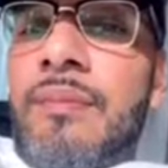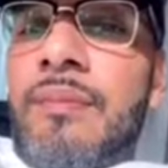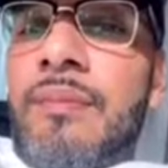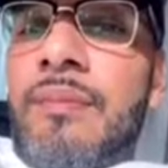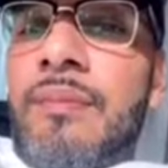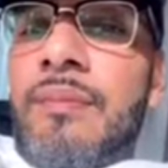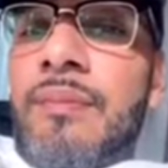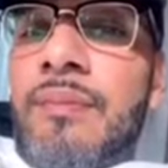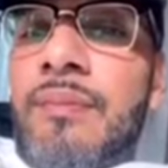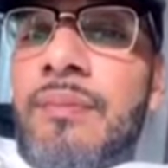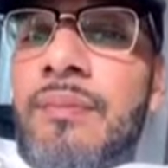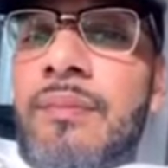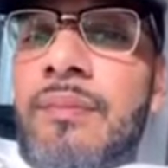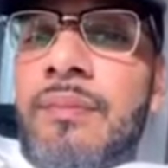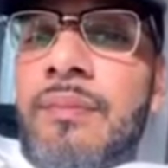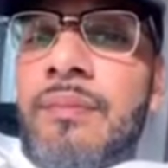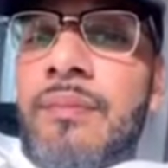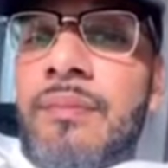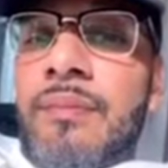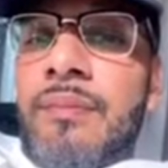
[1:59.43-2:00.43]

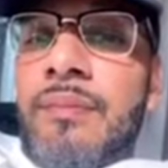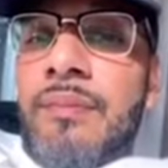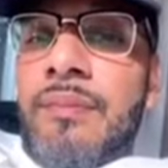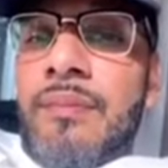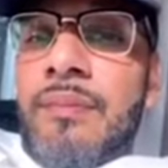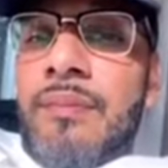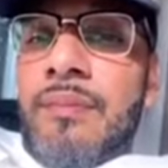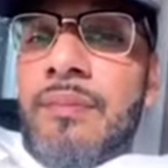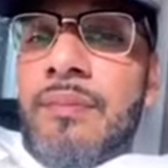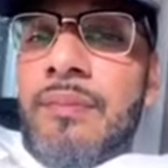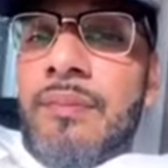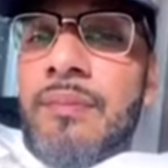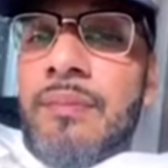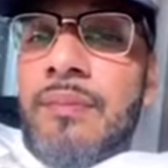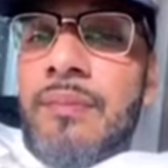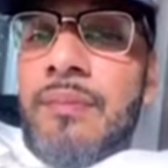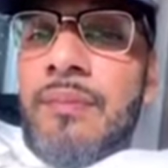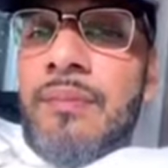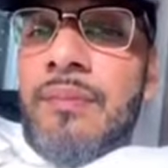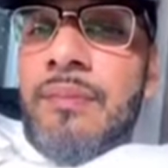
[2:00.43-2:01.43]

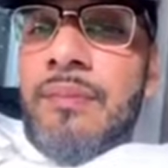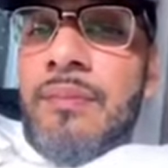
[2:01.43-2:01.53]
[no speech]